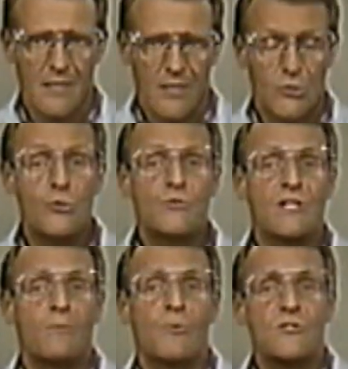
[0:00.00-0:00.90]

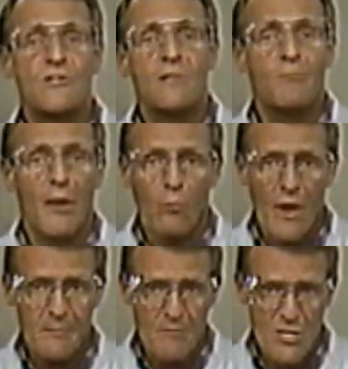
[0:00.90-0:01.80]
Using percent by
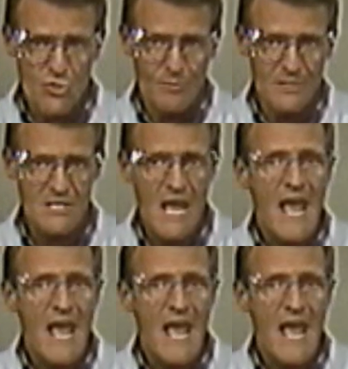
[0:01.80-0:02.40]
weight measurements